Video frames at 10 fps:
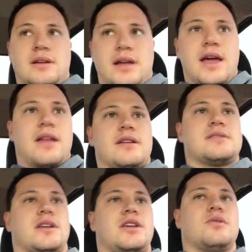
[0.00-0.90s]
again,
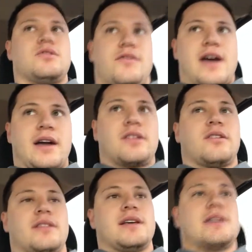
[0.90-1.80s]
is a huge factor
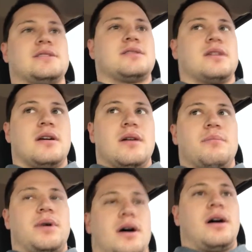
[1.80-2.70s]
in this.
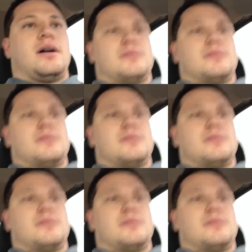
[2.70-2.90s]
But